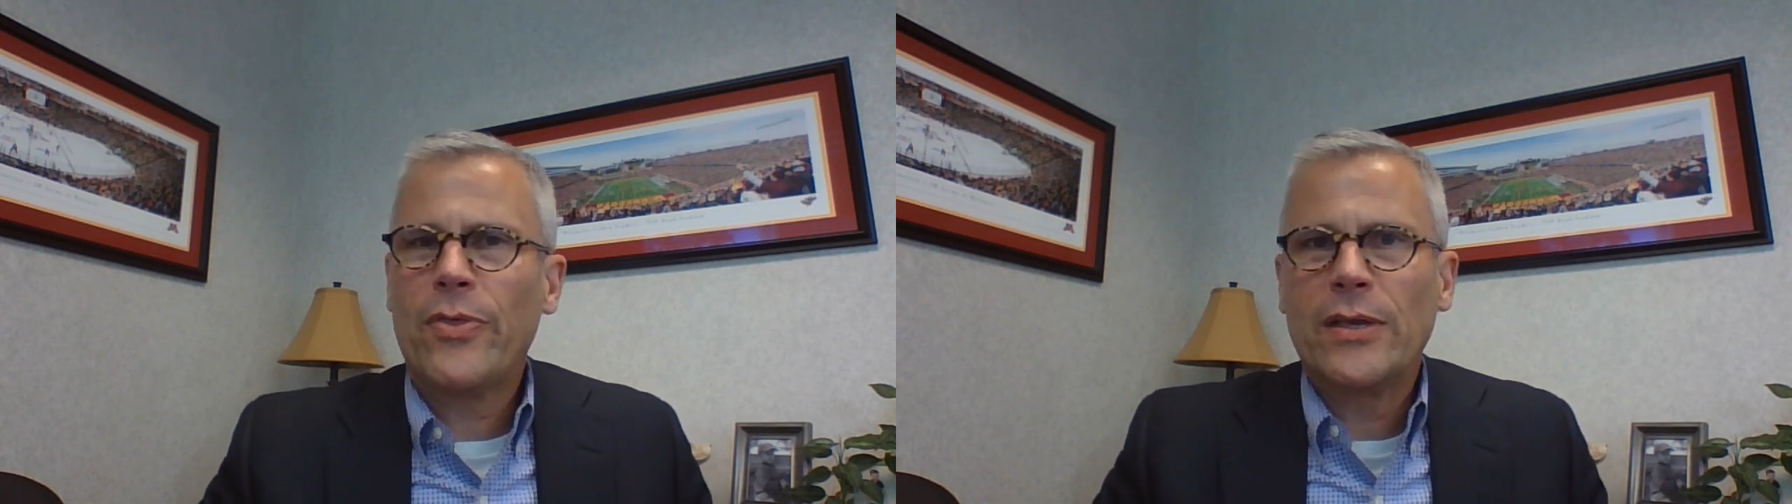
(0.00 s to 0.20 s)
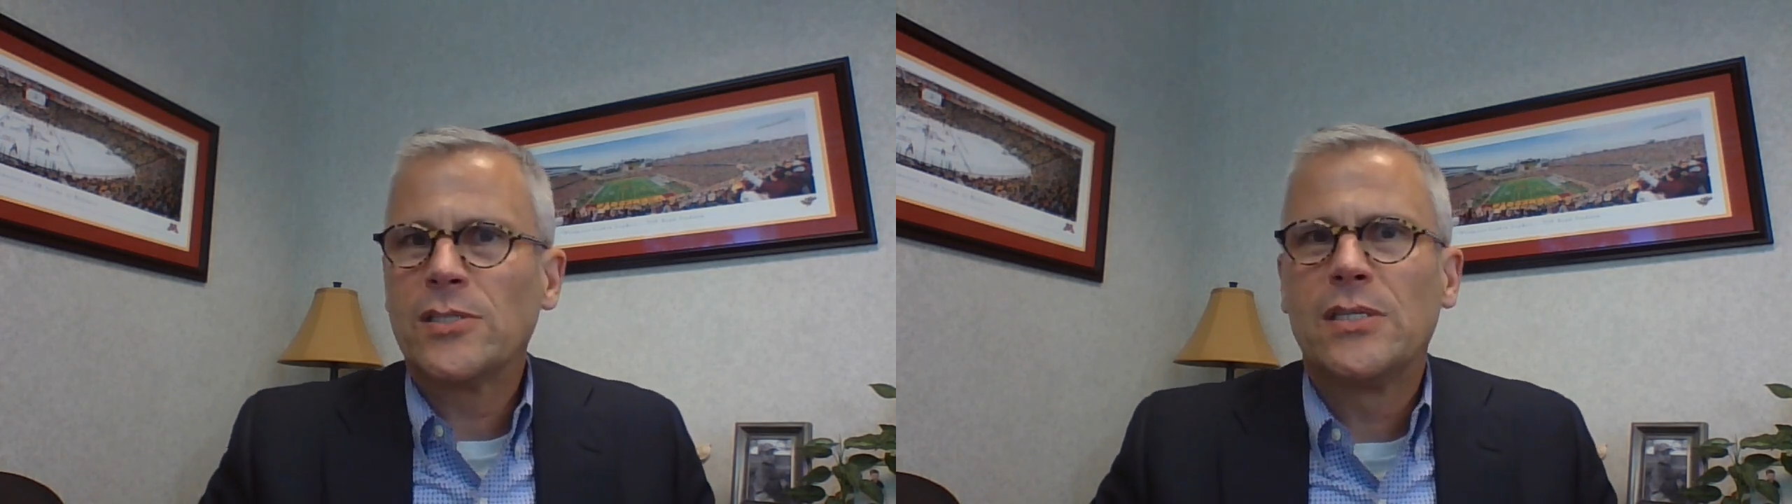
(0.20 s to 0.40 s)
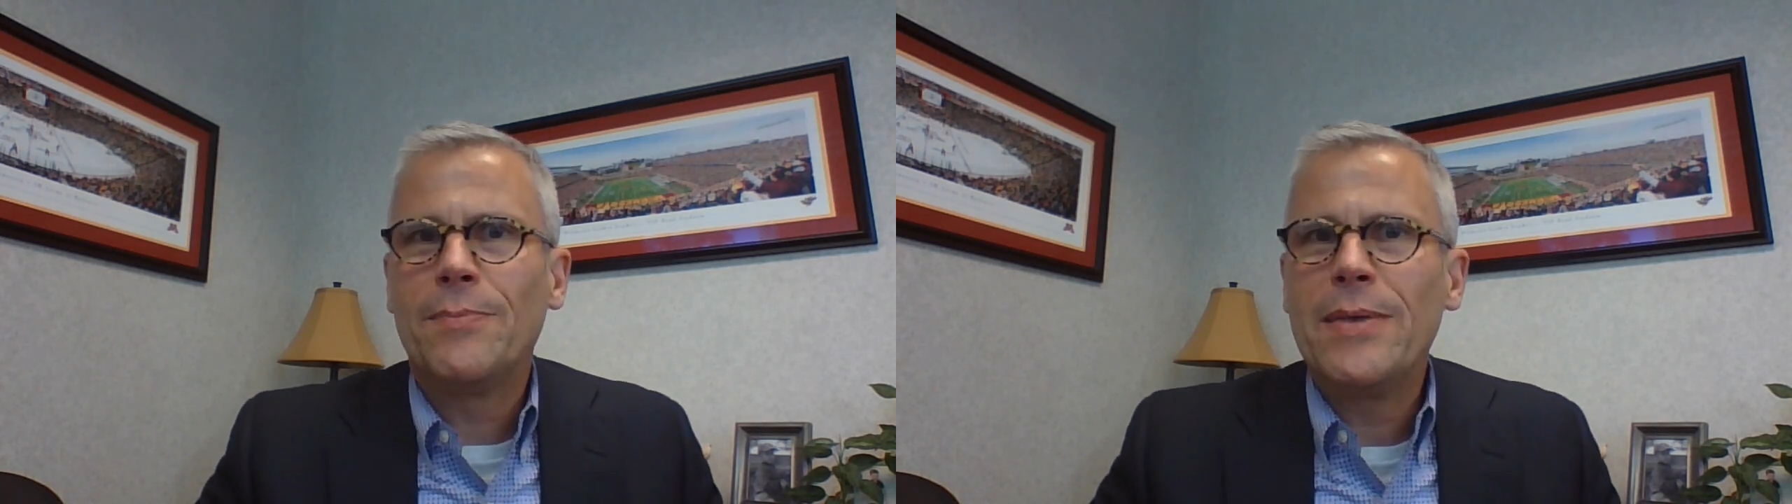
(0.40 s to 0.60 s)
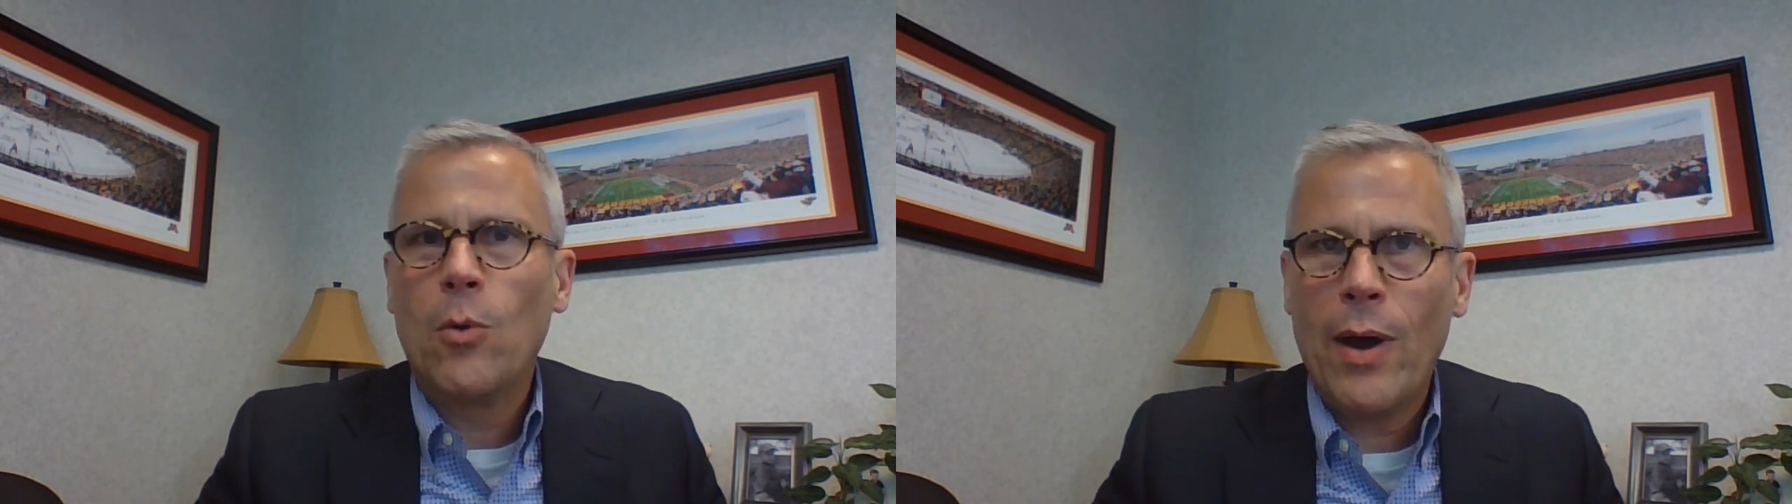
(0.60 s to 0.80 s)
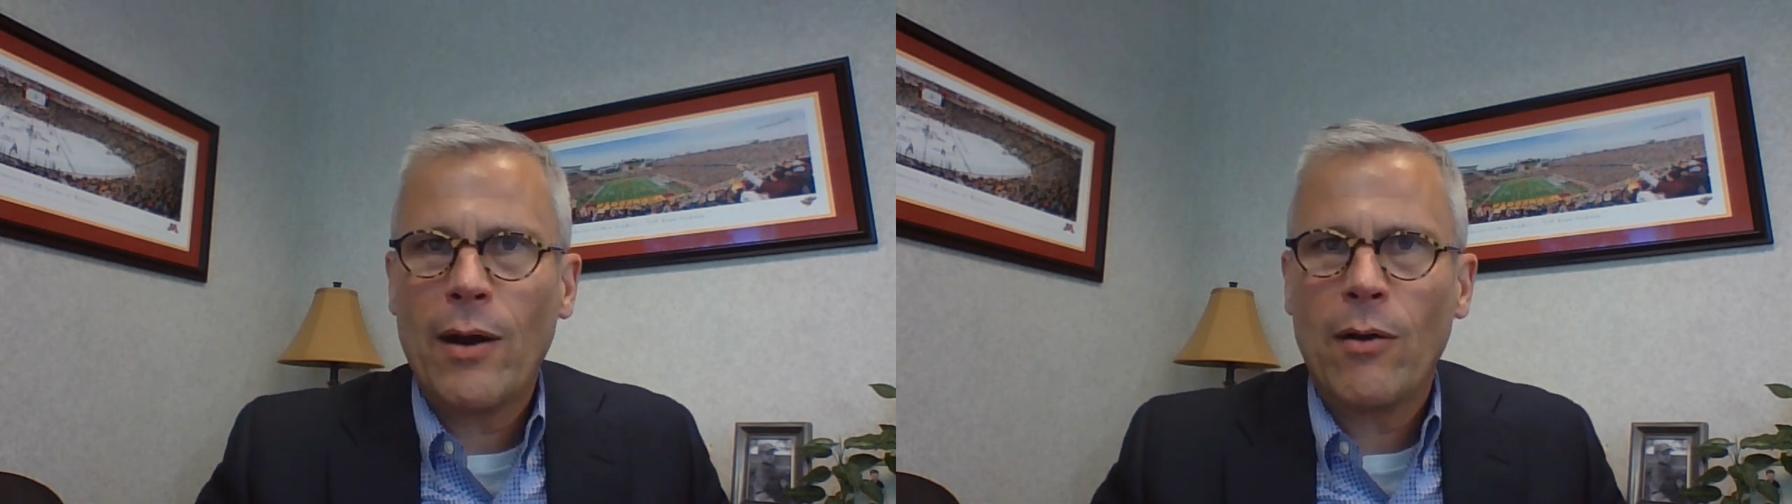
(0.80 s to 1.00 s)
things to be
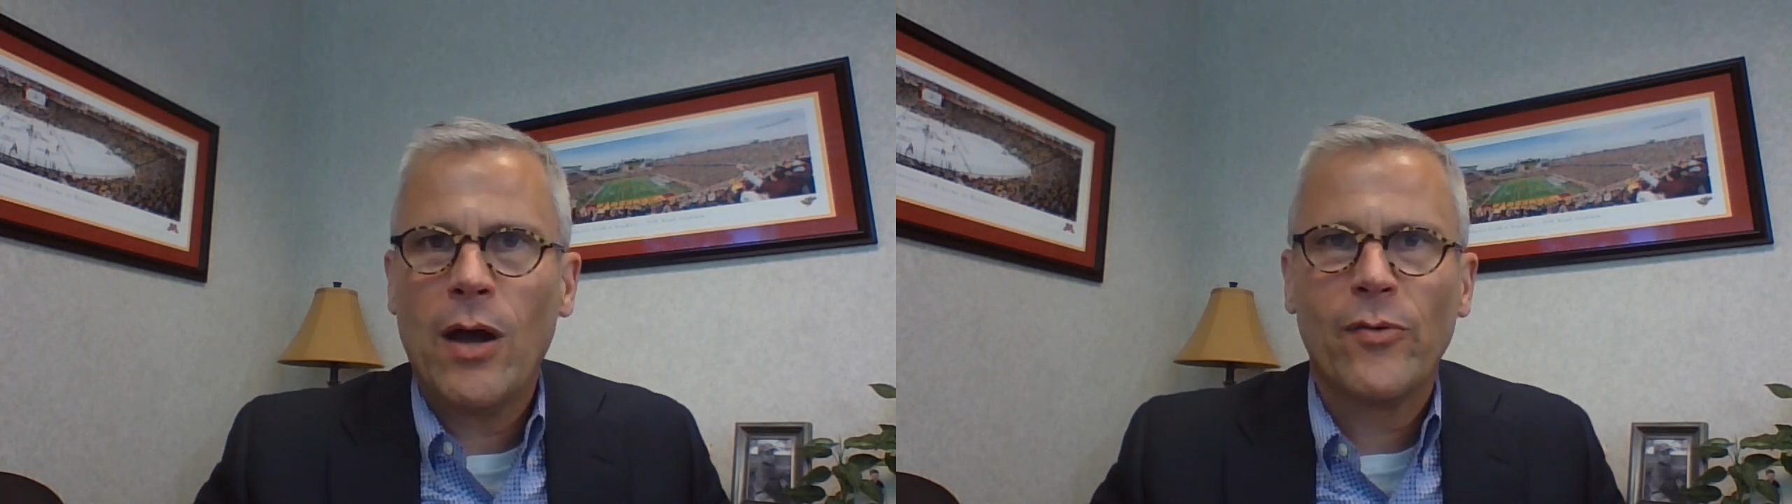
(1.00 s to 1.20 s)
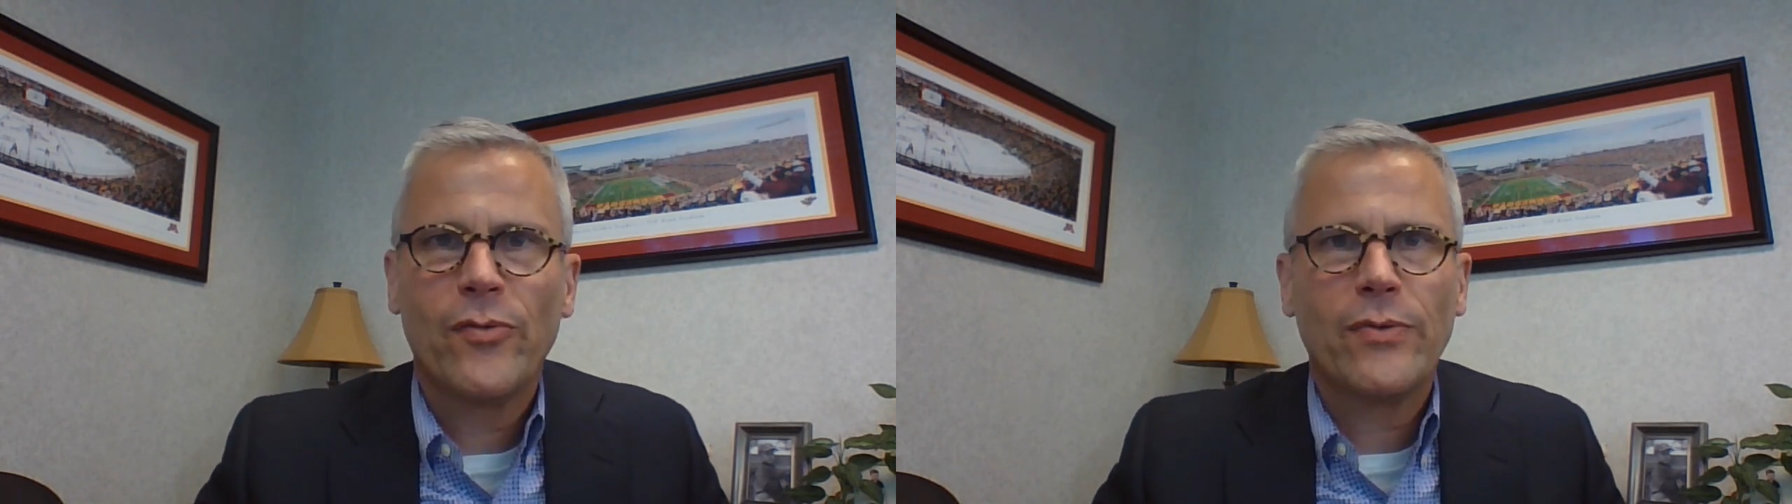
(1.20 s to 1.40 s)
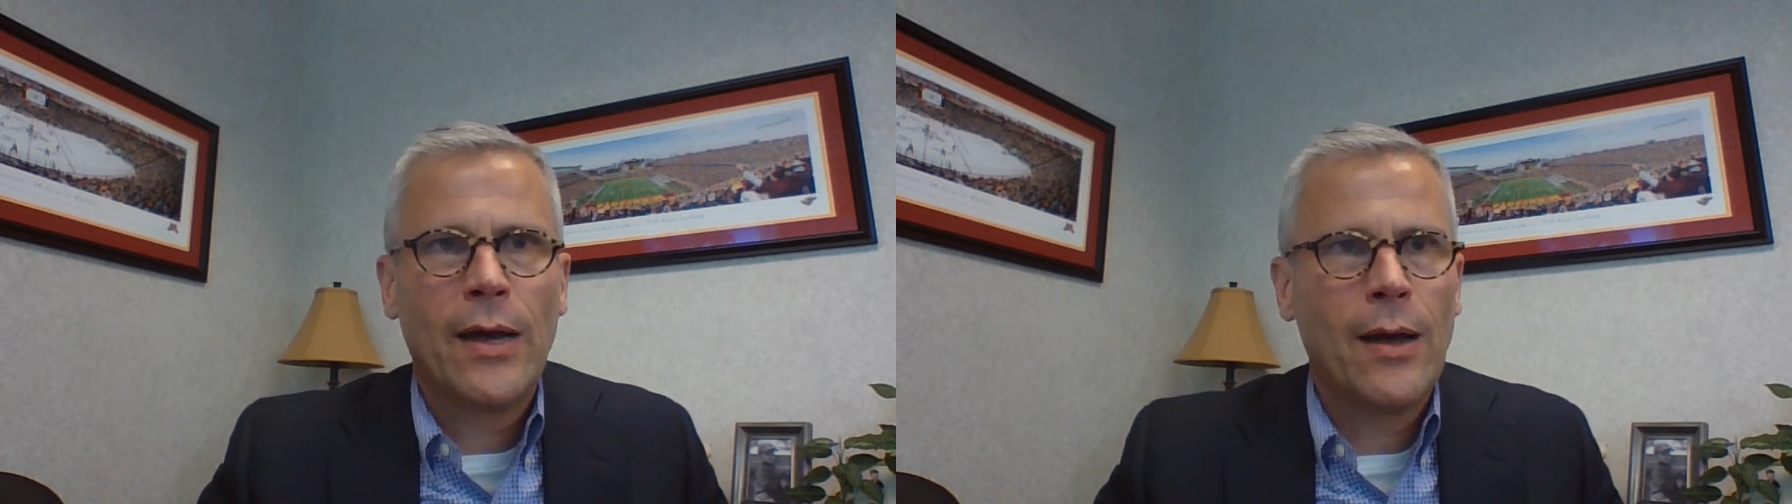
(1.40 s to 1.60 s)
aware of.